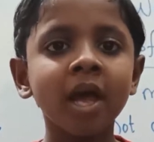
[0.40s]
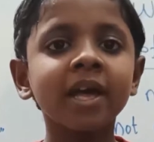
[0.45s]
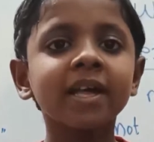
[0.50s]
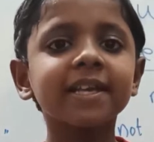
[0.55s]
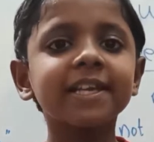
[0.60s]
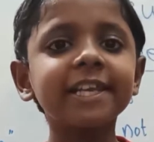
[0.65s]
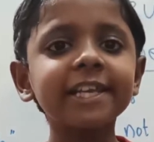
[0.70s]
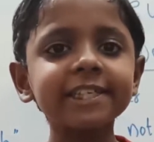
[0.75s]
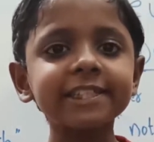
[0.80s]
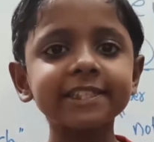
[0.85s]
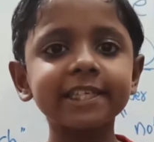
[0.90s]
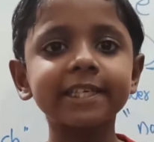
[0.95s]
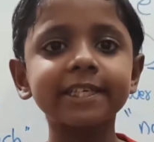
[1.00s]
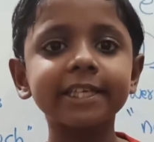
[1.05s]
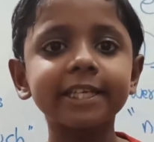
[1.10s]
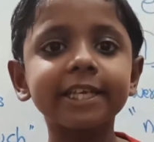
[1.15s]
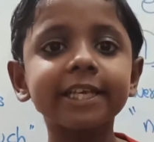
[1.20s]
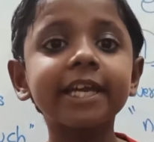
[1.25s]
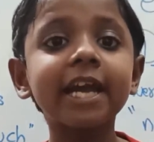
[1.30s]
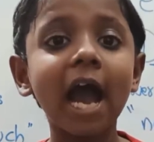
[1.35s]

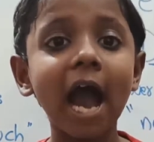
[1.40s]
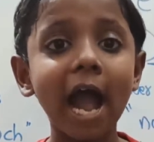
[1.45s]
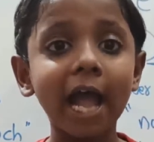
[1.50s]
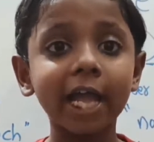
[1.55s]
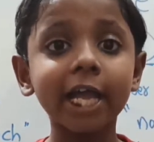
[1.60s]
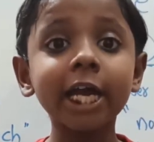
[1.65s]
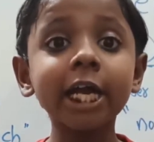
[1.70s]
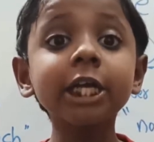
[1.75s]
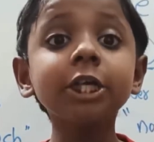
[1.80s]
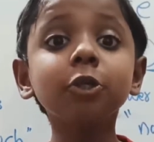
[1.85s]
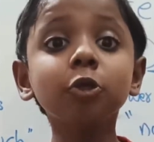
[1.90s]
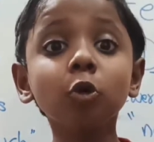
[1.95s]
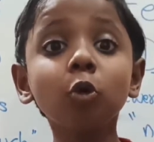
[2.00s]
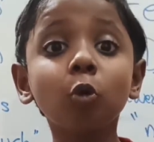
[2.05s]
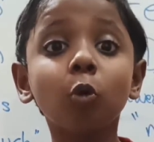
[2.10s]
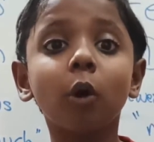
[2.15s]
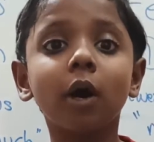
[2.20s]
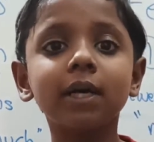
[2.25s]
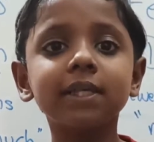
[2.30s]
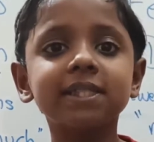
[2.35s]
Recently, I heard
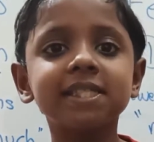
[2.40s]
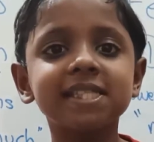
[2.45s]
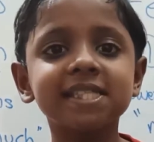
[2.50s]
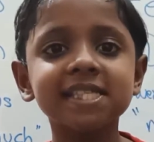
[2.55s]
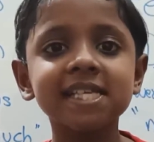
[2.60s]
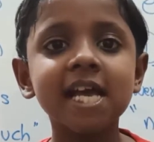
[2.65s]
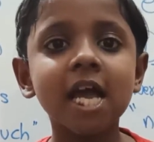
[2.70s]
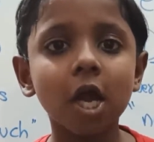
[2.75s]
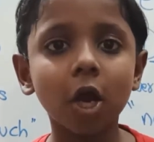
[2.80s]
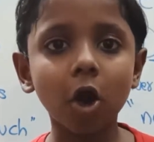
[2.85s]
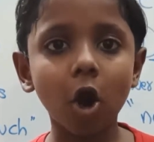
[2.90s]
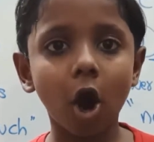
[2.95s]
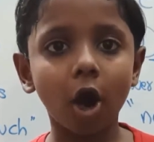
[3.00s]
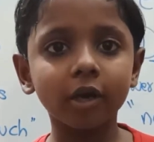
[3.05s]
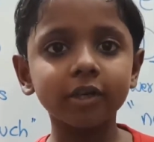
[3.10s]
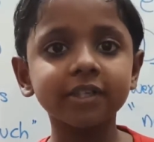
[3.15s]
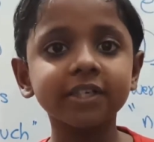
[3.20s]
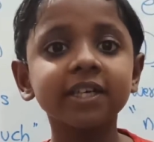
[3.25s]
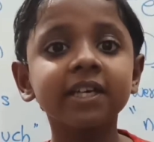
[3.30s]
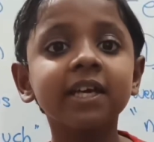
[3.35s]
two words
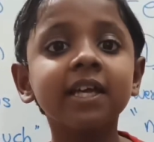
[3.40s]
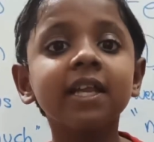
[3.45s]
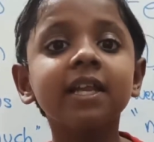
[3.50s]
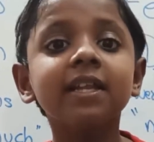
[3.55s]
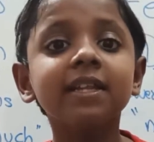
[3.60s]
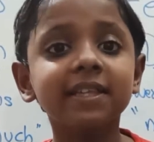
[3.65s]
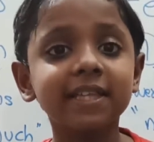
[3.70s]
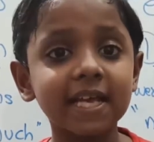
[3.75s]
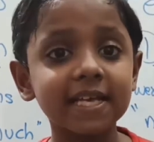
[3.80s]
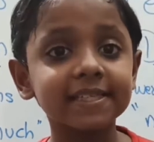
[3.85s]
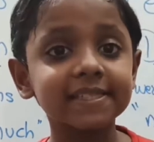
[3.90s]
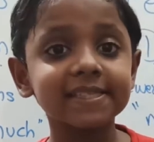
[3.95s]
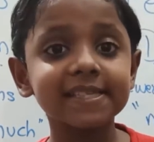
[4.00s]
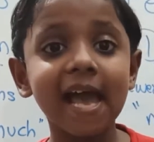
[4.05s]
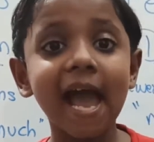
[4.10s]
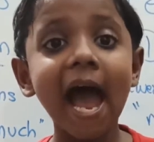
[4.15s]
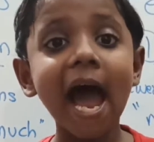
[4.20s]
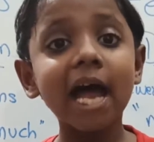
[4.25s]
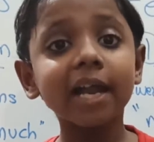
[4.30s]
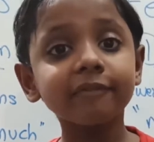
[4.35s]
called less
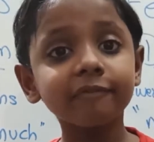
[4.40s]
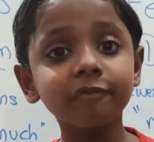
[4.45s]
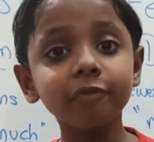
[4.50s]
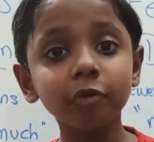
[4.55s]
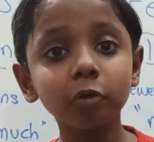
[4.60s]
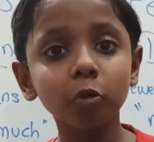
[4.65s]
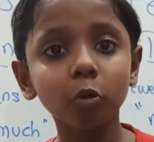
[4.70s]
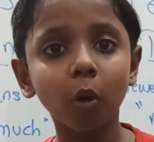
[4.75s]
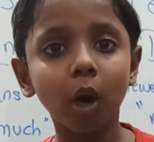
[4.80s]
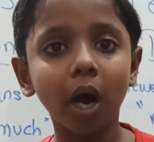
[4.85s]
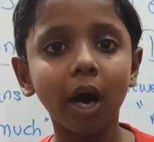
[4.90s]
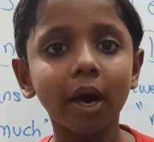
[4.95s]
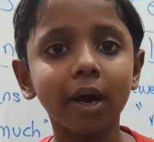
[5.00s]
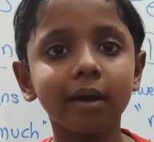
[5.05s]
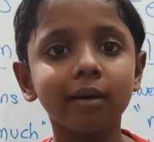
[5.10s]
and fewer.